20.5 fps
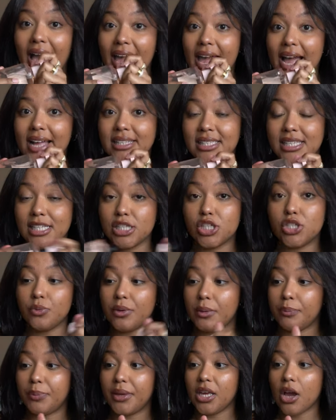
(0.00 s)
I got sent to
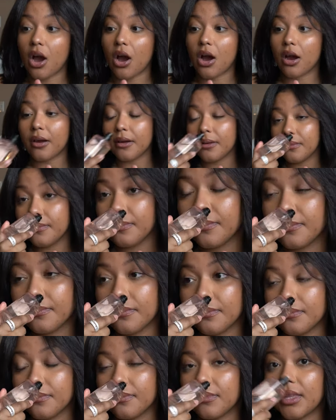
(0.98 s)
in PR
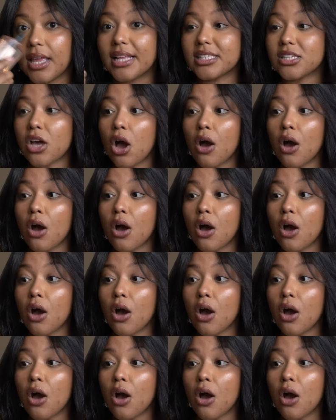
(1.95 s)
it's